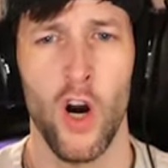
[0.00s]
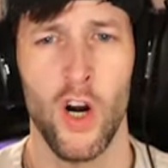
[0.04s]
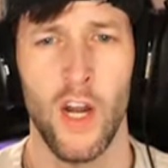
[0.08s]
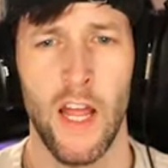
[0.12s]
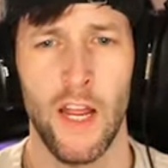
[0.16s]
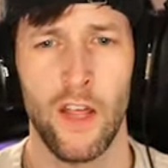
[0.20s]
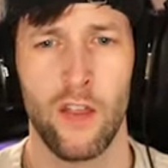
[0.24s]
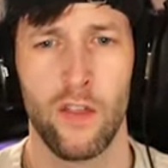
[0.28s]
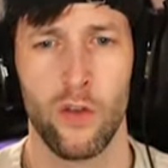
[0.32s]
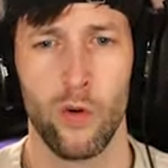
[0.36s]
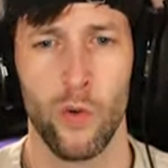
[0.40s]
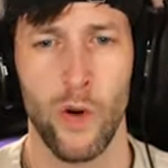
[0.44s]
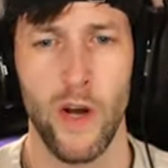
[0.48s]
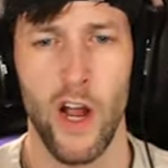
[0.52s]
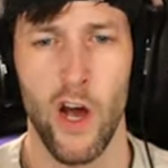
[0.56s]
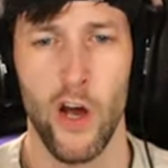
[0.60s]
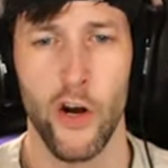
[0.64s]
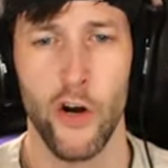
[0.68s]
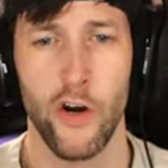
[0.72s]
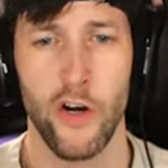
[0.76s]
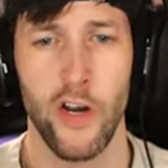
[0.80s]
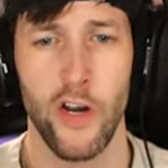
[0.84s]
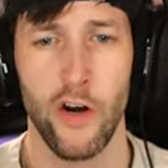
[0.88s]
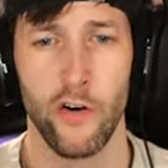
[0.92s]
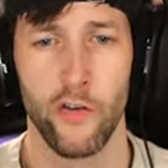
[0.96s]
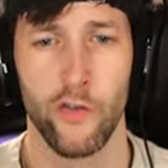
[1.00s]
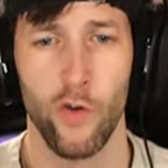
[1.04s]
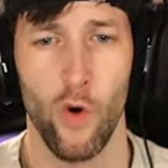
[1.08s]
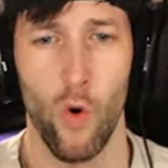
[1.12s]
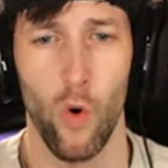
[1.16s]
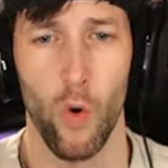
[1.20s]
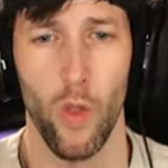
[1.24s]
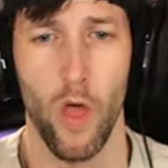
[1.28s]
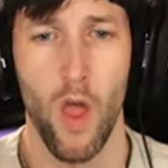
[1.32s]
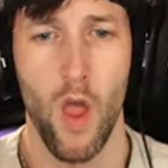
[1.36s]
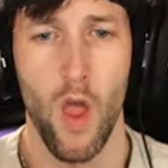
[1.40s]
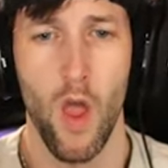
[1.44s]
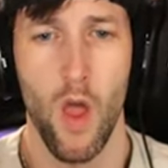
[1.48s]
are like 300 years
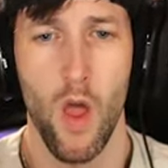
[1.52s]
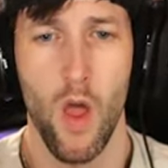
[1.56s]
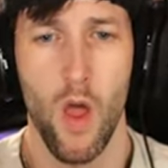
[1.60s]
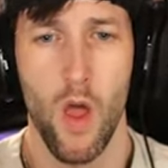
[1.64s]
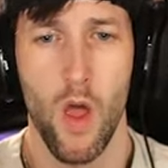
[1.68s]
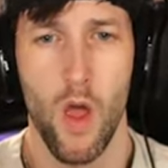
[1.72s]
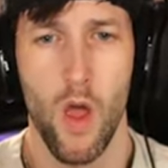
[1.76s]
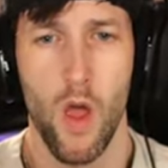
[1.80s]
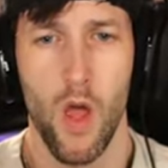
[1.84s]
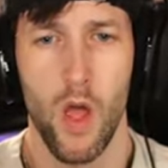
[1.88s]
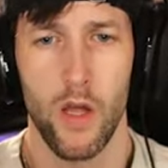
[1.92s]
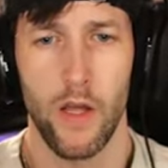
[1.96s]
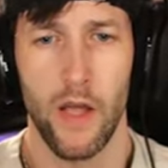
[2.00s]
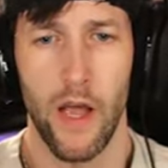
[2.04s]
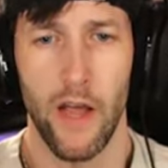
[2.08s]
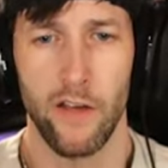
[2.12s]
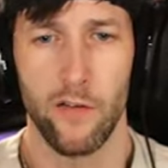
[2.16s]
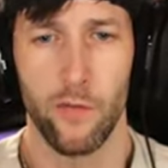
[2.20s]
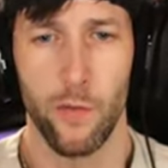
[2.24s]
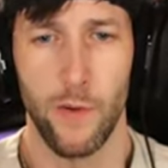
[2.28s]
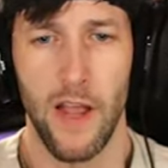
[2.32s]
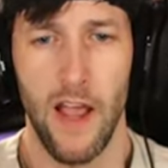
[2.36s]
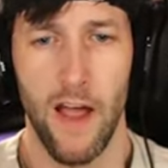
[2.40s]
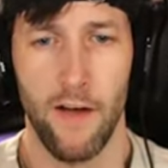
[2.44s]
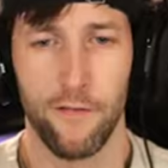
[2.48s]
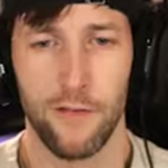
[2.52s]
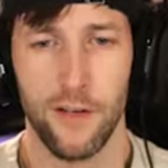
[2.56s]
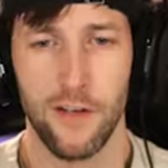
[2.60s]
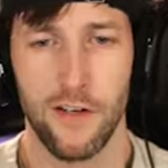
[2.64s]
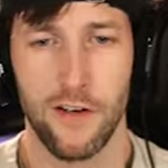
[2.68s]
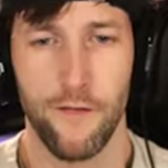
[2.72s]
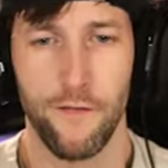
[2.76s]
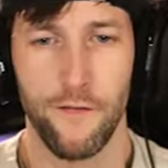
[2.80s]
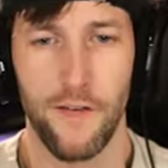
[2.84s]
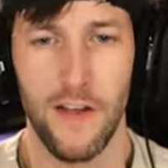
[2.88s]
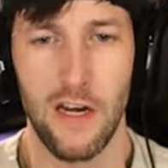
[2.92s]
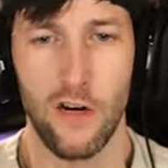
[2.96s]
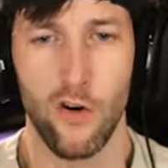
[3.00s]
old. Guys, we have to
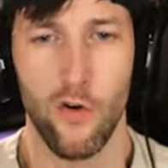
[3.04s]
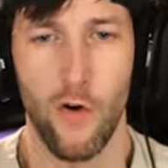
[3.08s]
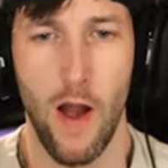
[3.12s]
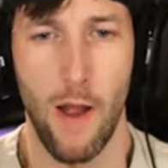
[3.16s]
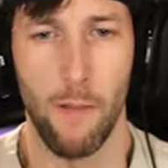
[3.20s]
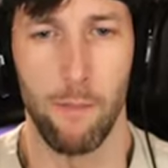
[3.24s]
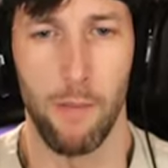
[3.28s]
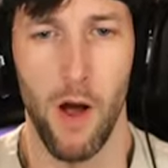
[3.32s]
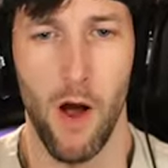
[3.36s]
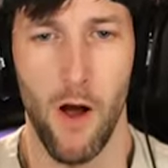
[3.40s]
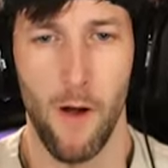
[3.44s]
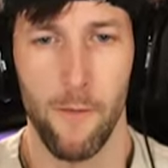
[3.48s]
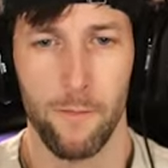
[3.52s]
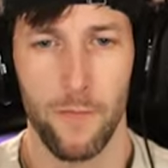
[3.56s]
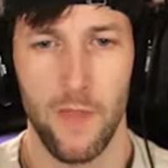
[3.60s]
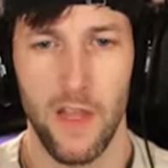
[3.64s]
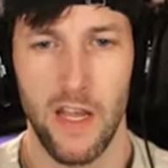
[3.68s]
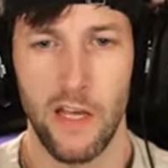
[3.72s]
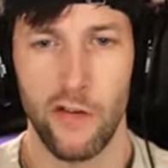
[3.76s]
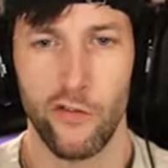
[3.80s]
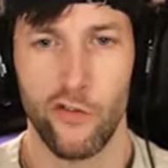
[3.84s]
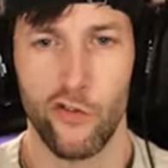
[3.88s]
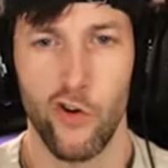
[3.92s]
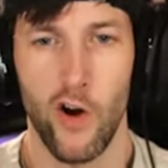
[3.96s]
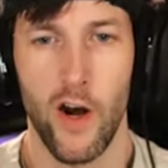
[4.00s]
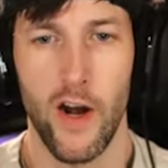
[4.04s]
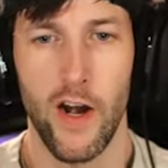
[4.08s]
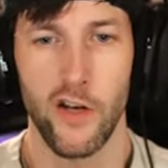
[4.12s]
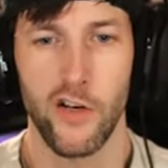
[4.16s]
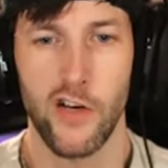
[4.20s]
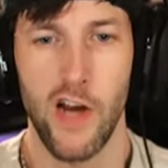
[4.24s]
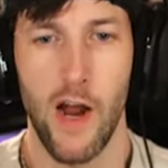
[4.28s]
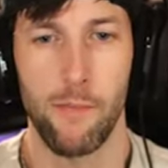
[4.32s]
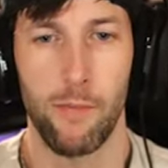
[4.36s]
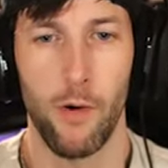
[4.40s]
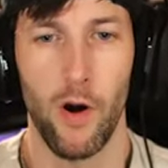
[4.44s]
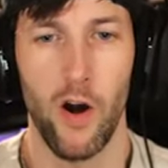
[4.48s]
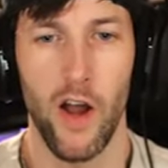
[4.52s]
defeat Grandpa. He's trying to
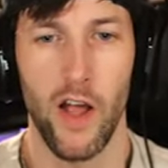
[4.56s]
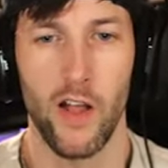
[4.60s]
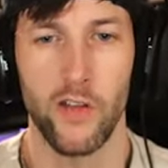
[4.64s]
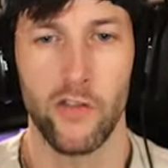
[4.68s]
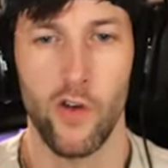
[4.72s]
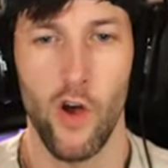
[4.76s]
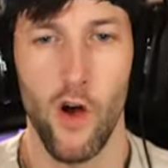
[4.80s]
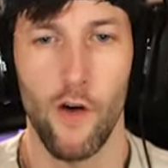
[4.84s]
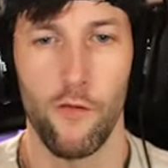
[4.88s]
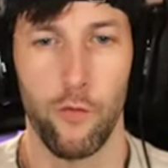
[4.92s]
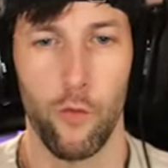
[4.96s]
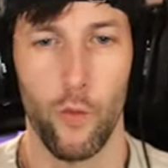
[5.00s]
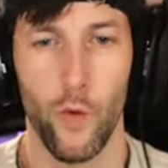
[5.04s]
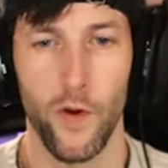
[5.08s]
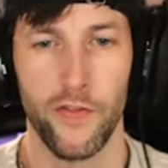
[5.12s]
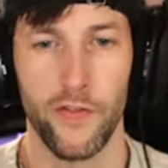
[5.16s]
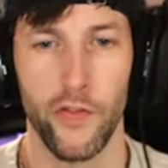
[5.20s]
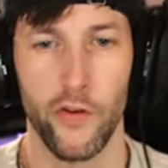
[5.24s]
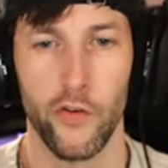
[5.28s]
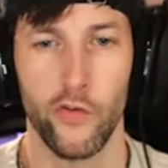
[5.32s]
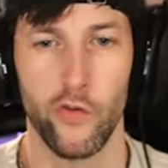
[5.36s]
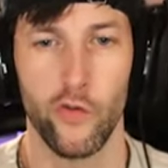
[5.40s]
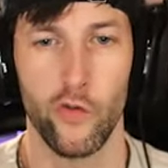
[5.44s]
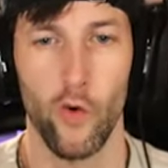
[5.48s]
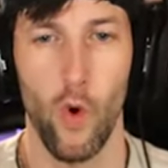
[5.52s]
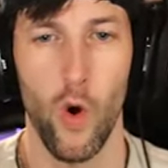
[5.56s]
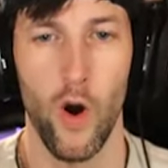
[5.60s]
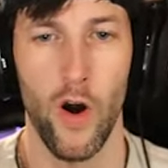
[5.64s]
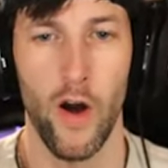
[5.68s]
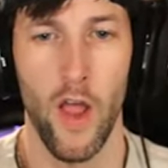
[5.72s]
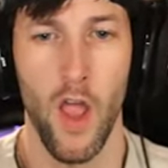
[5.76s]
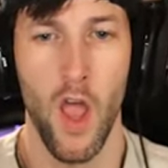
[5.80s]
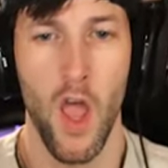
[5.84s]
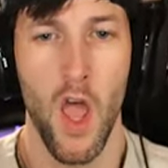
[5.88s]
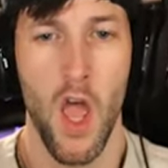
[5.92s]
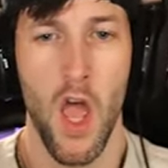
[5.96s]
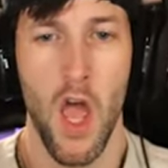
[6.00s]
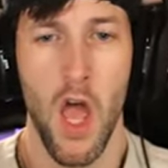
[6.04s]
chop our heads off with the
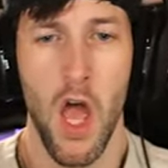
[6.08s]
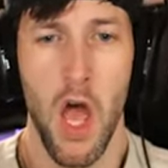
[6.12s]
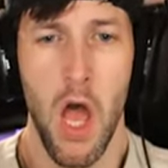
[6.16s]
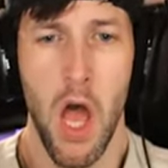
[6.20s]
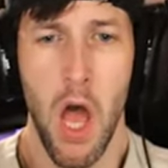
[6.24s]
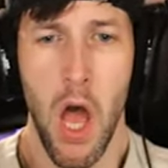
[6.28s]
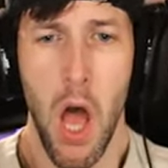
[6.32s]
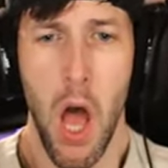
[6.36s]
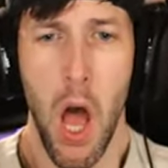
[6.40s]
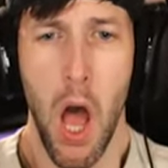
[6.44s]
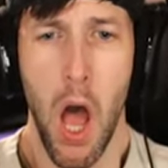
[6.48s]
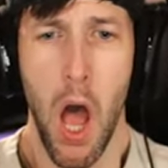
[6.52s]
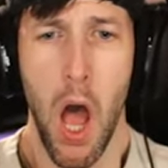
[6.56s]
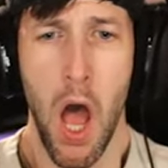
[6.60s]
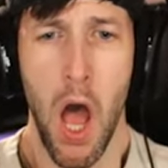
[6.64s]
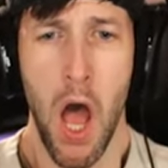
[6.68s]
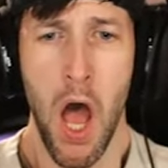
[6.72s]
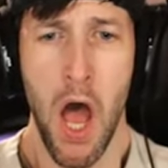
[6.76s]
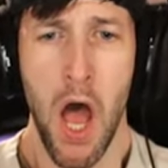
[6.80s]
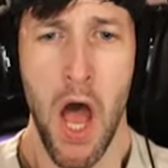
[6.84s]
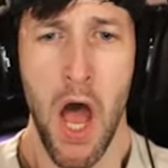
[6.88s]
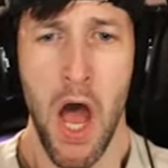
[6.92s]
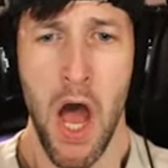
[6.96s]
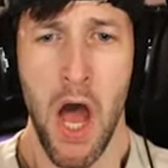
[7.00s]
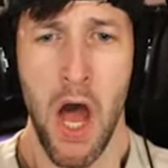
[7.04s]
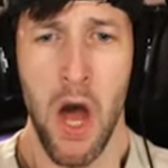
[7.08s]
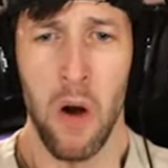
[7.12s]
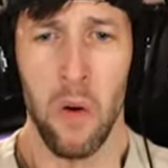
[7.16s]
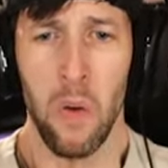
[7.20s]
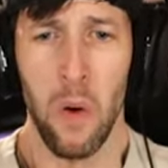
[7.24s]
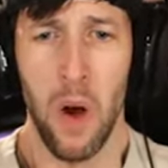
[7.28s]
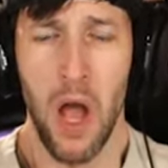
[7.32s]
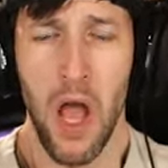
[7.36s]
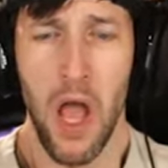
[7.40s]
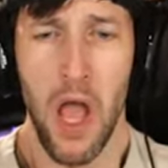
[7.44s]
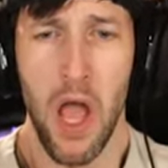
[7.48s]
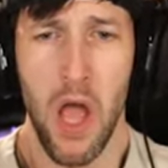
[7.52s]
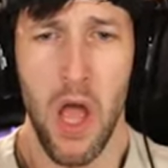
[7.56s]
sword.
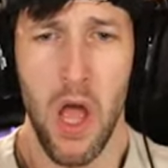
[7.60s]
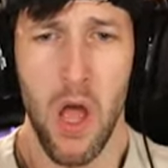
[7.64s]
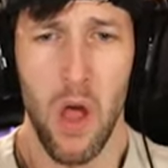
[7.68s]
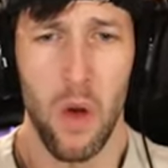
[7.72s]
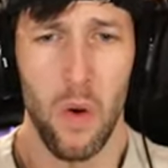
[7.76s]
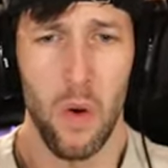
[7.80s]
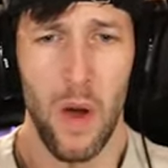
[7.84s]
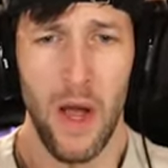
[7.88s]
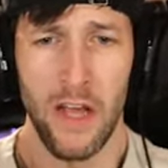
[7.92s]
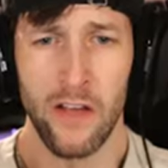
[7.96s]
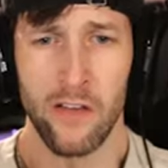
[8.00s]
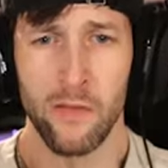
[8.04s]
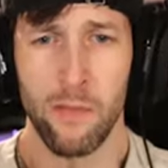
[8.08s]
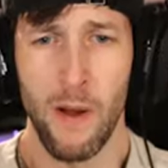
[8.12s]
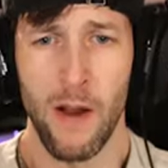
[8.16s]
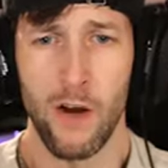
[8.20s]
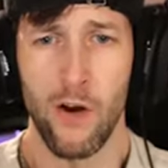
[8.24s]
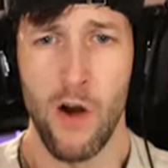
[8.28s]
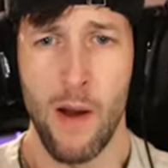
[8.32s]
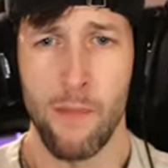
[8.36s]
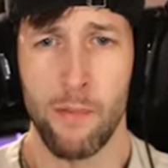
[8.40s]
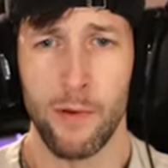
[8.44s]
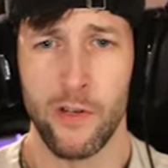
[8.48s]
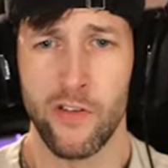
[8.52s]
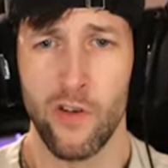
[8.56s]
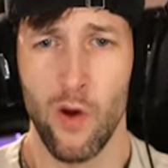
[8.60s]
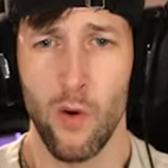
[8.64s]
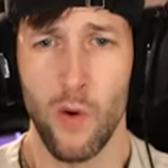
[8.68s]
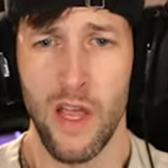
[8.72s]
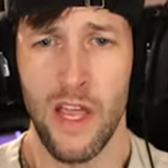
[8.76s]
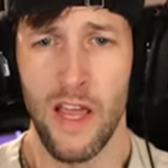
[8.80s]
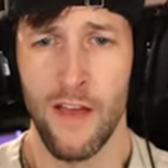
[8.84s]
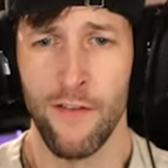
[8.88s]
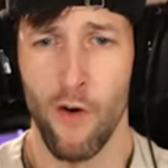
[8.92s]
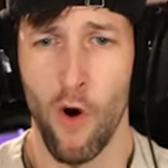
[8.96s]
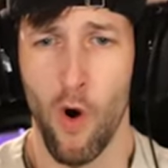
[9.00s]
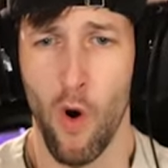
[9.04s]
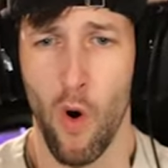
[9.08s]
Oh! Why is my grandpa so
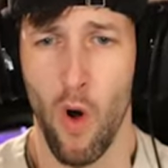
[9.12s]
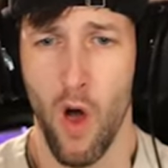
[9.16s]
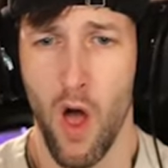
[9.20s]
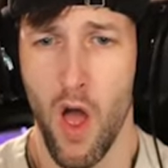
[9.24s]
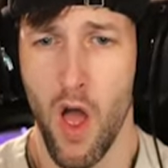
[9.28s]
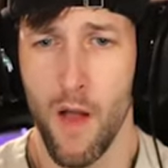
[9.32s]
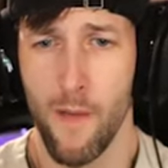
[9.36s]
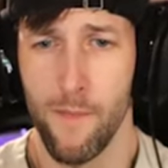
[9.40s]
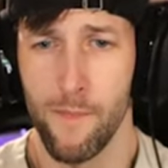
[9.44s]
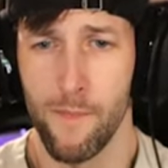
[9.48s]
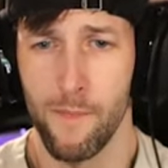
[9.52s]
evil?